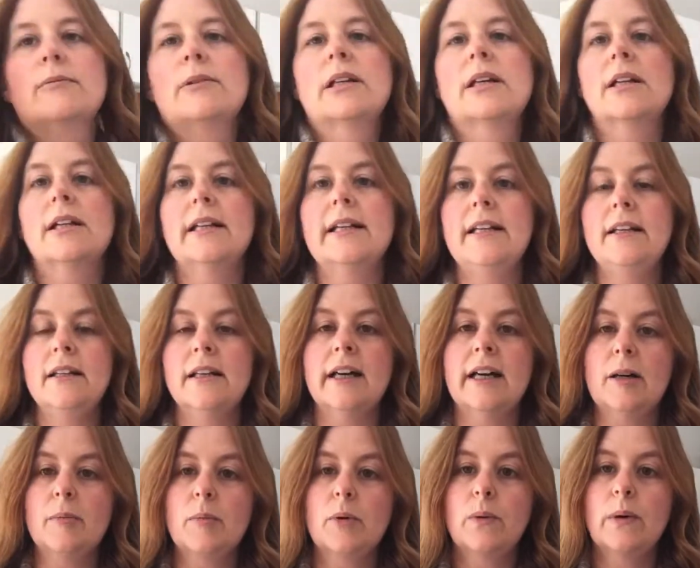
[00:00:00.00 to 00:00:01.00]
we clean
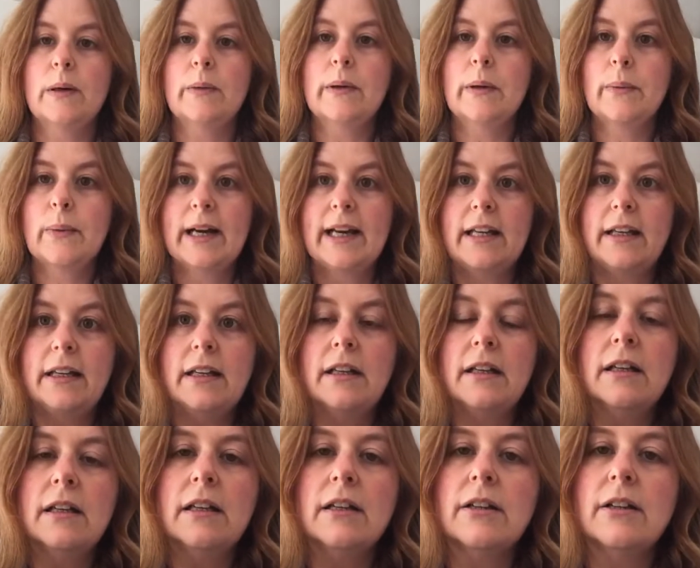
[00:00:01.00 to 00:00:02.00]
up while we're waiting
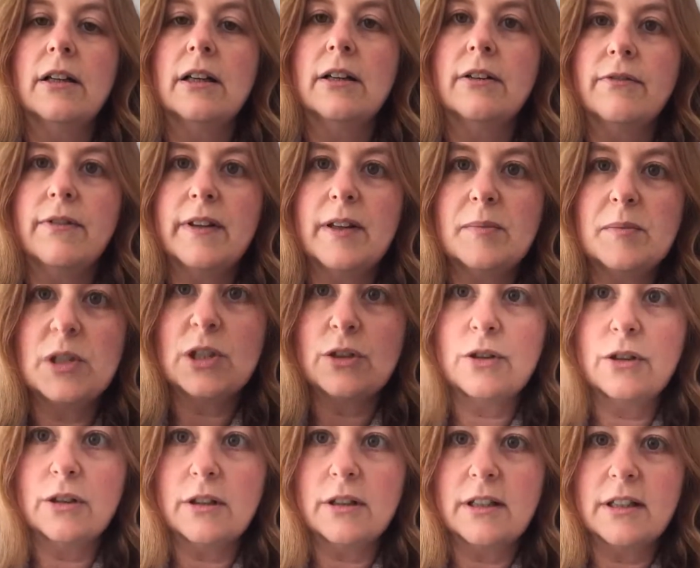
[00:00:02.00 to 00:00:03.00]
for them to
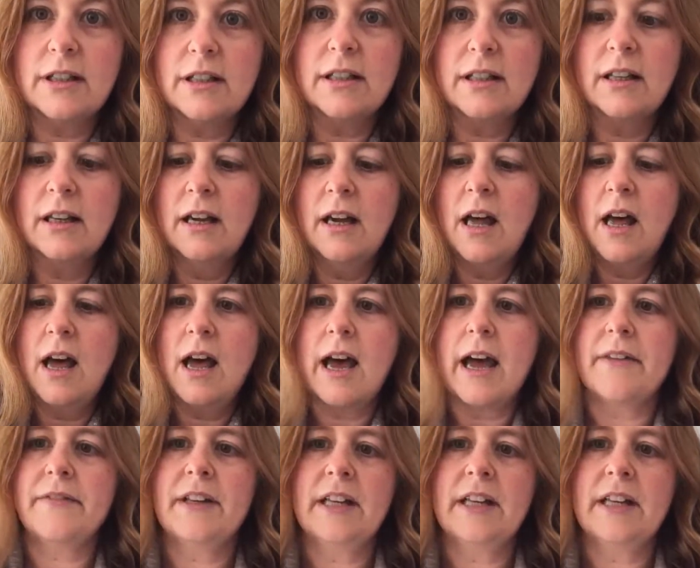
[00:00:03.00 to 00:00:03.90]
cook. And